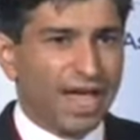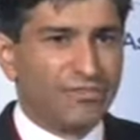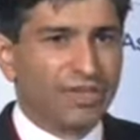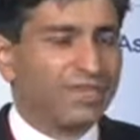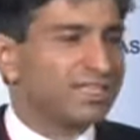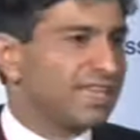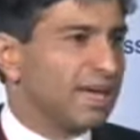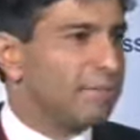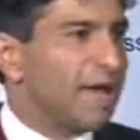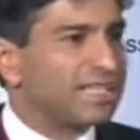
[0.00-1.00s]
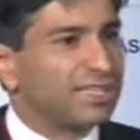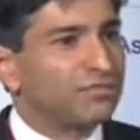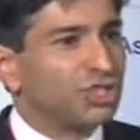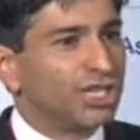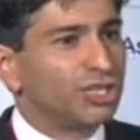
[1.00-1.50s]
I think we are seeing a
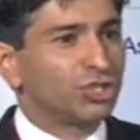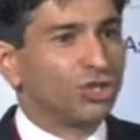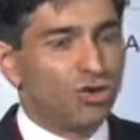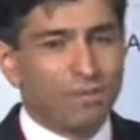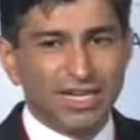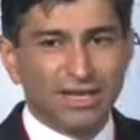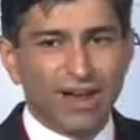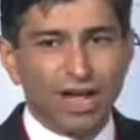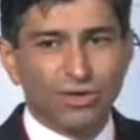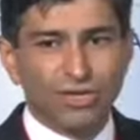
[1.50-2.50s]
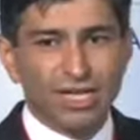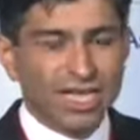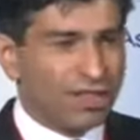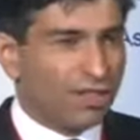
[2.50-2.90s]
massive change globally around